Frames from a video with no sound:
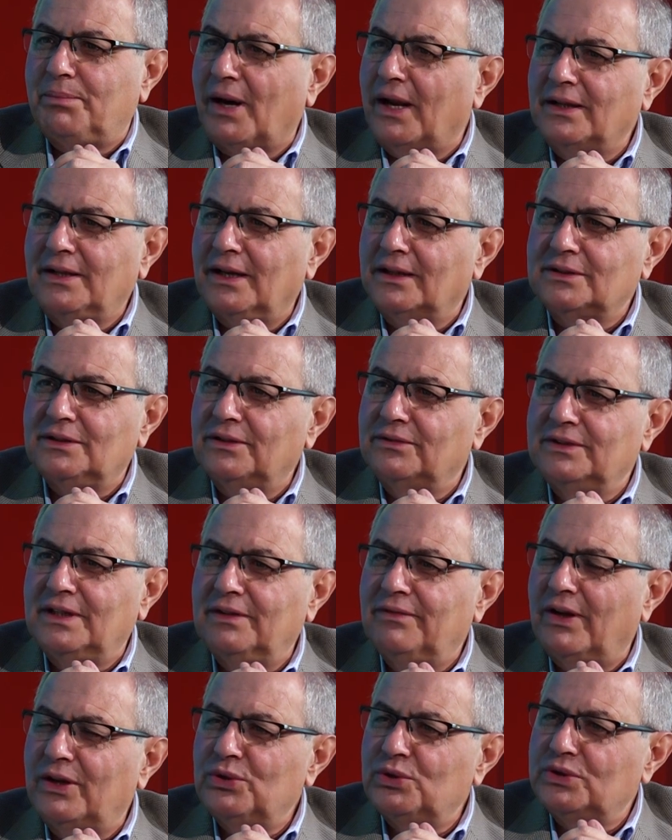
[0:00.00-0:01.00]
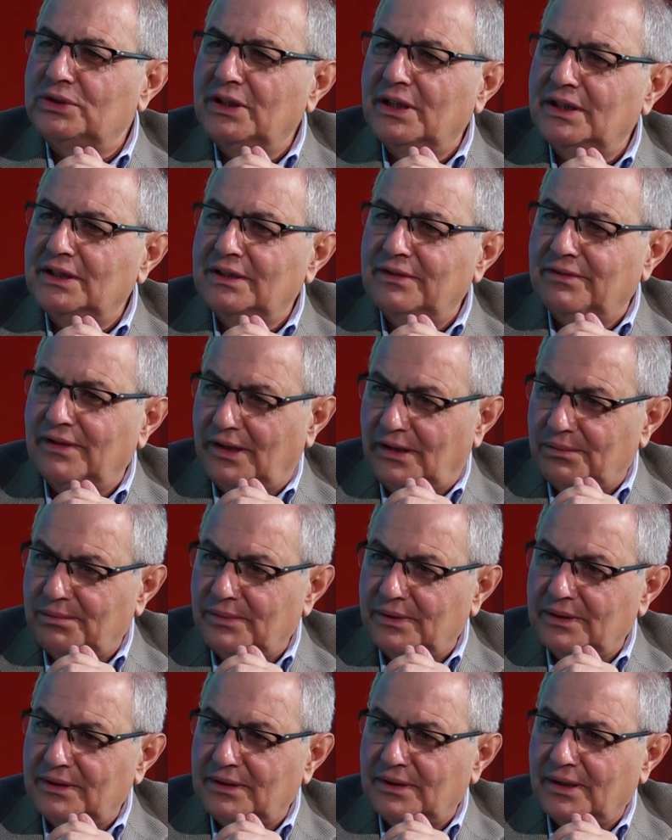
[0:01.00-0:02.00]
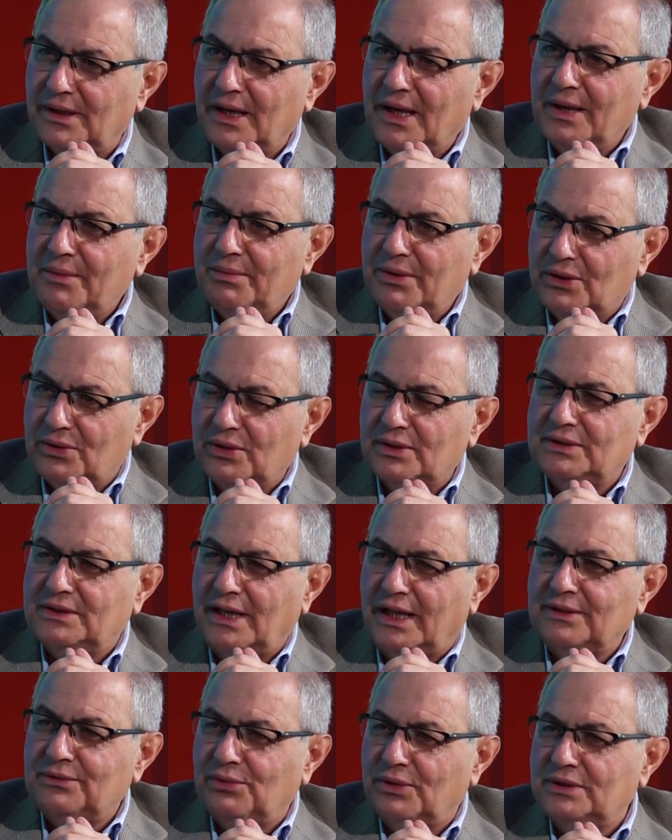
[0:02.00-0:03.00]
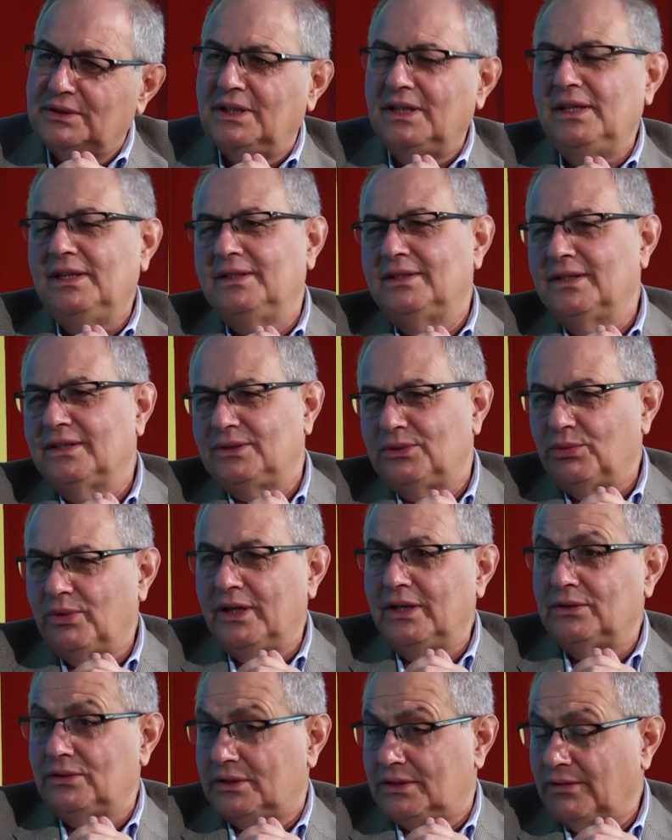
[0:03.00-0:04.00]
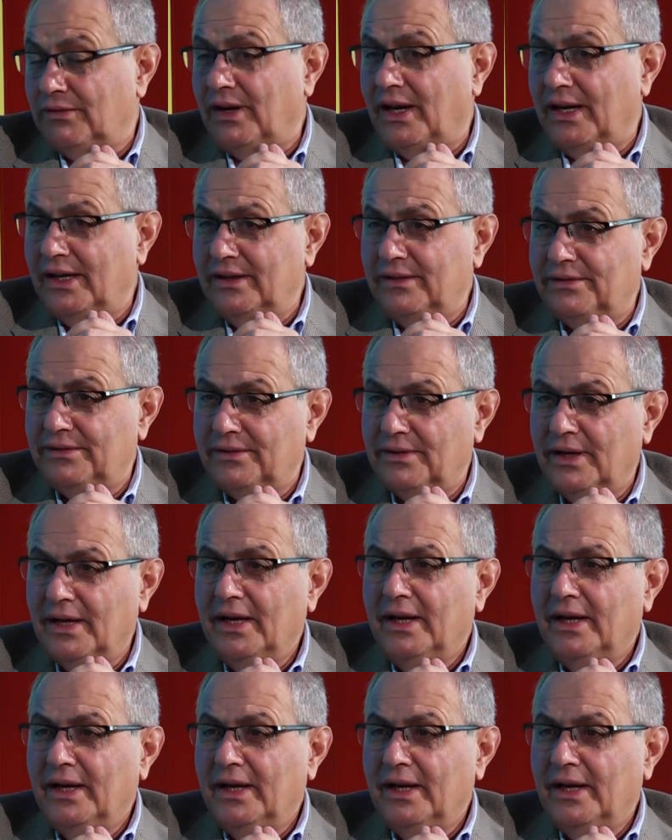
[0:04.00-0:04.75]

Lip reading: a product of the evolutionary development, because that was the easiest way to survive,